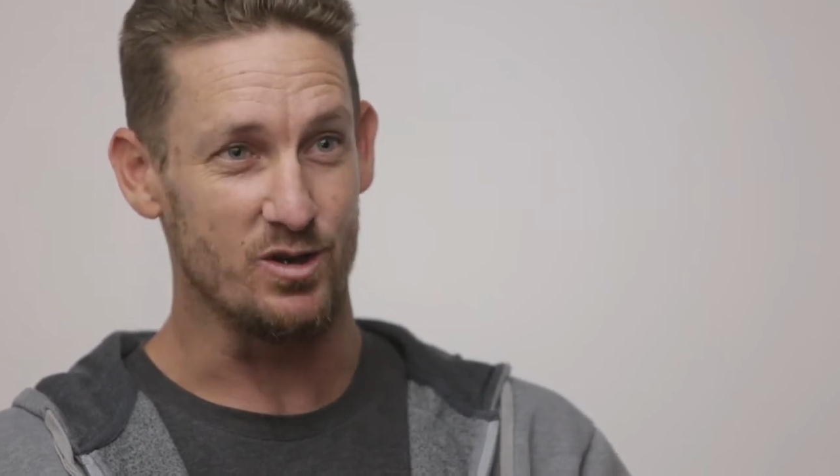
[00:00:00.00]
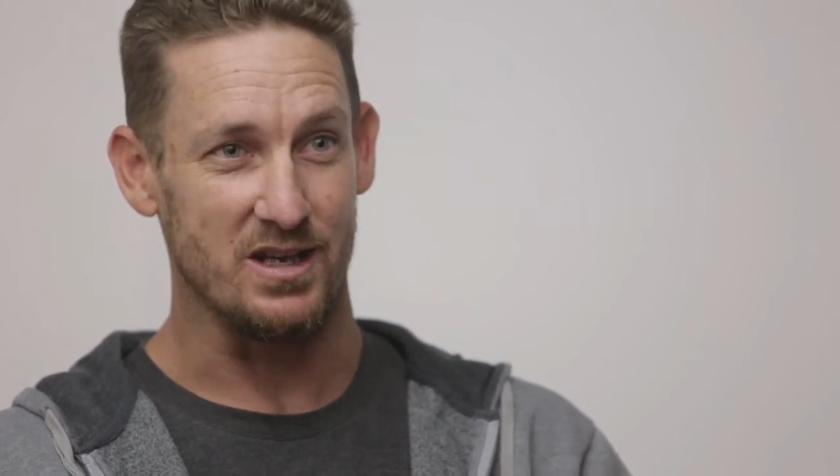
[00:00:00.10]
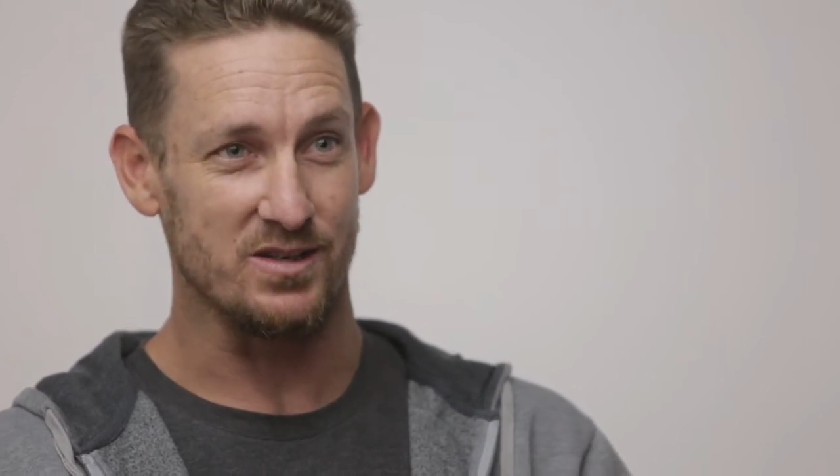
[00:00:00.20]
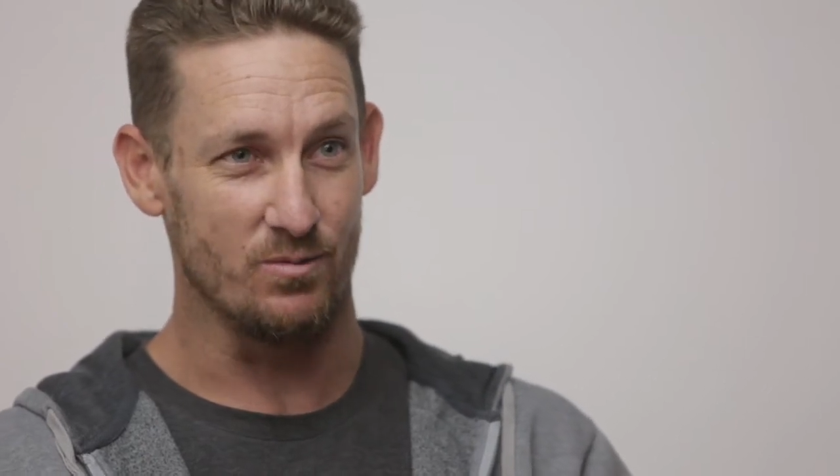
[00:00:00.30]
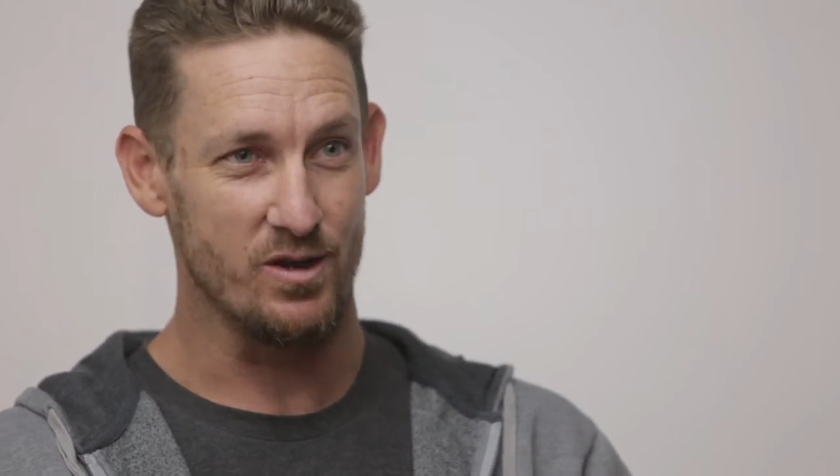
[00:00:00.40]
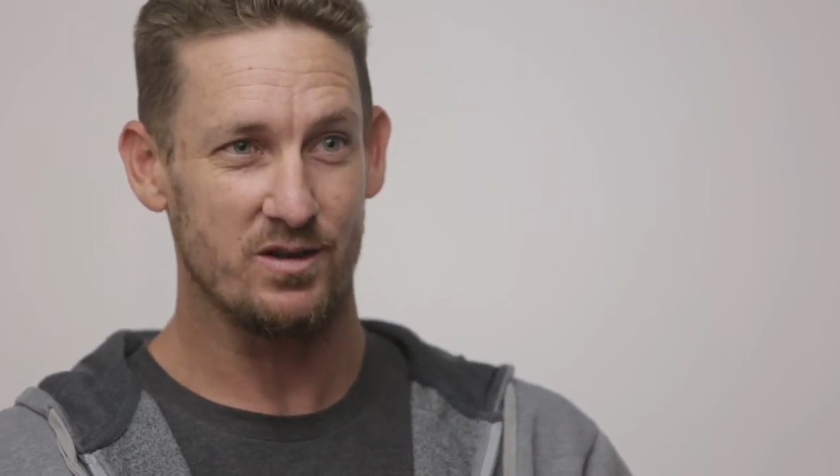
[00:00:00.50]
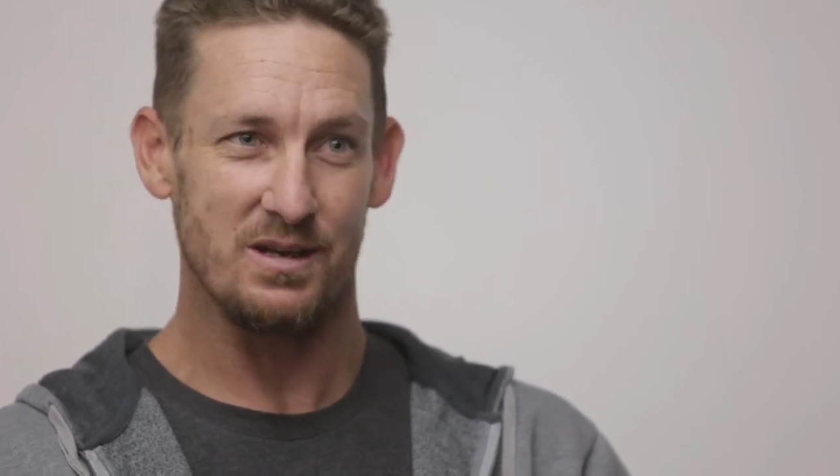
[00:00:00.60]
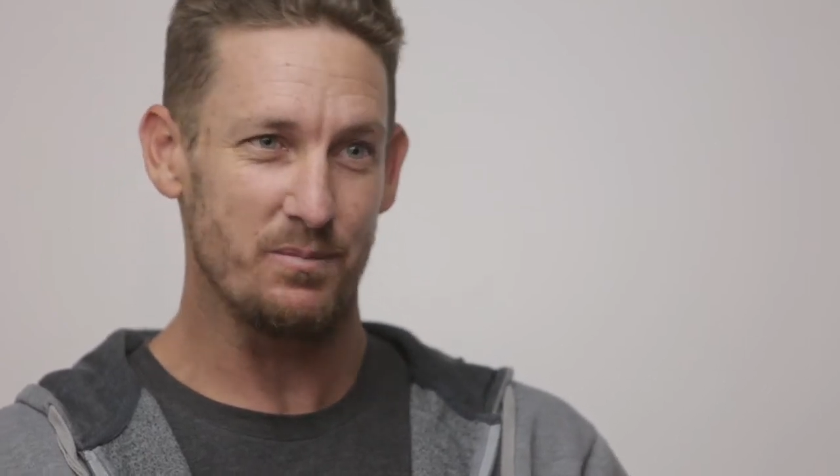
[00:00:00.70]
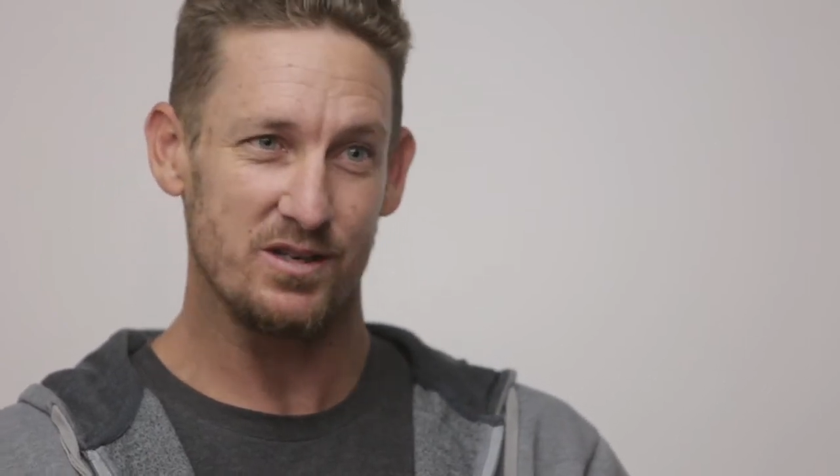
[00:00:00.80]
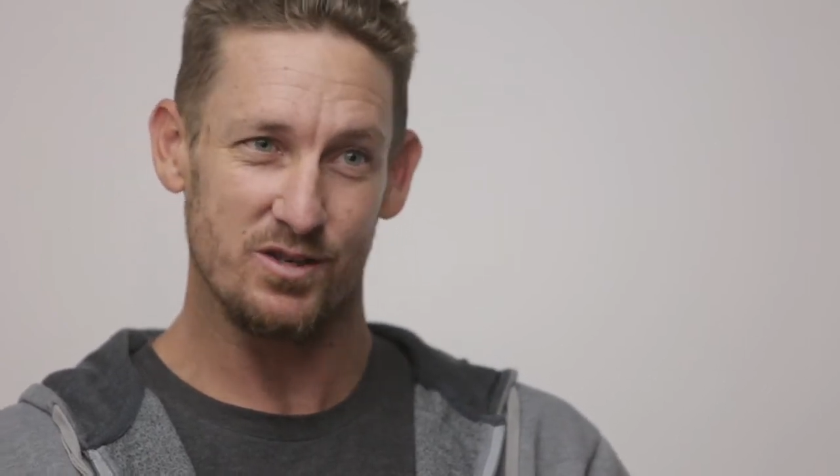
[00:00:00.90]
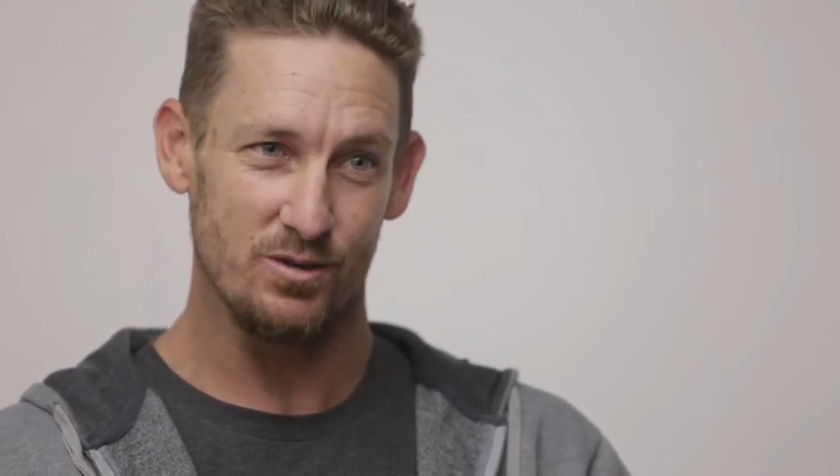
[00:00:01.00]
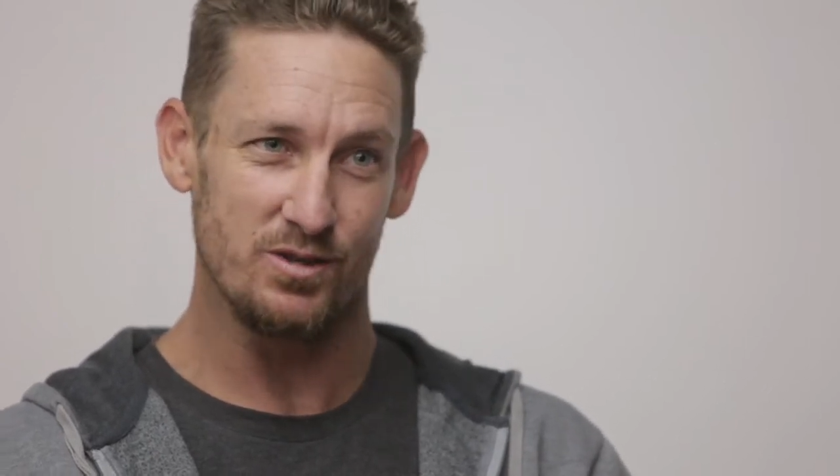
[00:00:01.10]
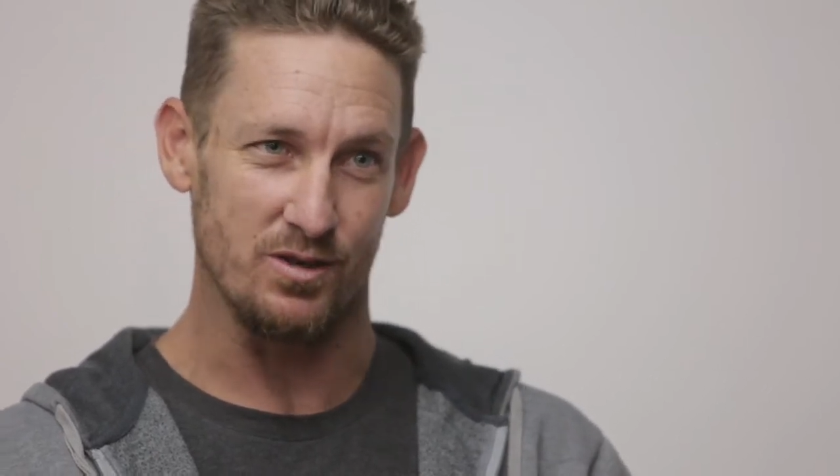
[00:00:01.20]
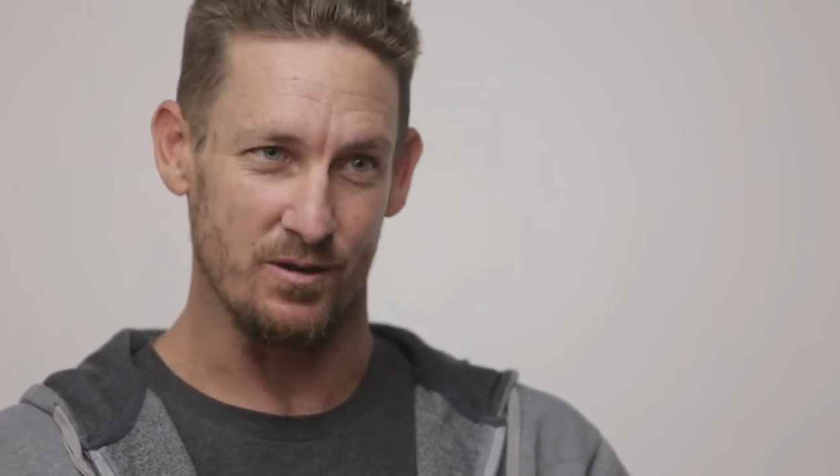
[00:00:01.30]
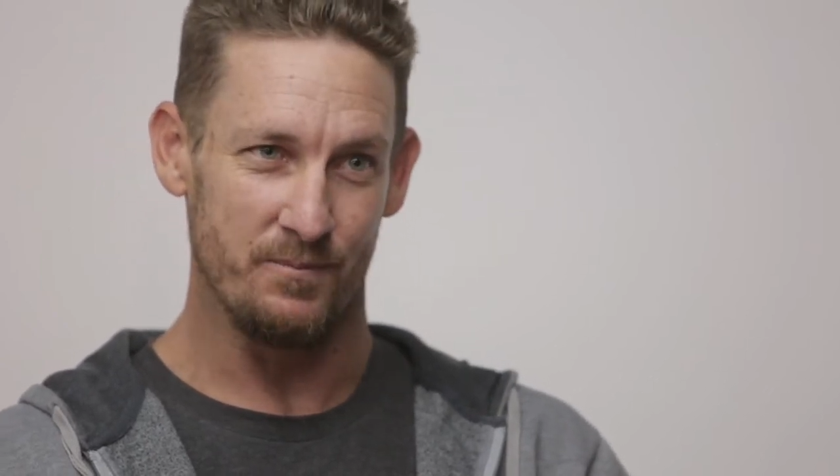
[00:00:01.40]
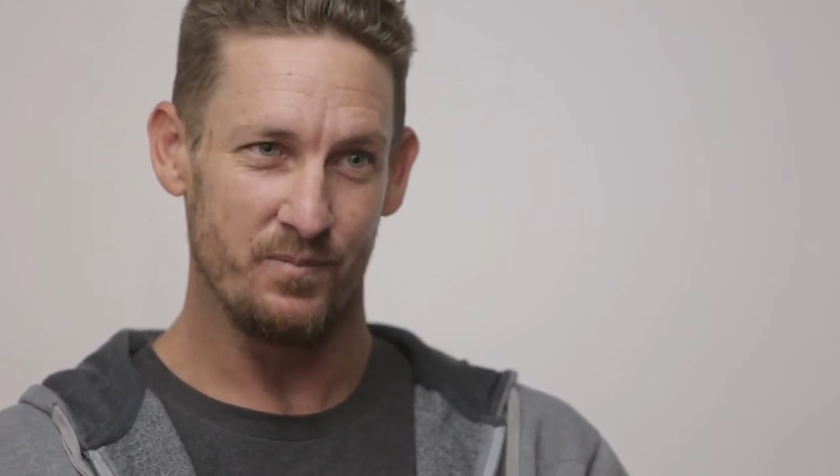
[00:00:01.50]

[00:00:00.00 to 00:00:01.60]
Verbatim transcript: it doesn't work, somebody sues you,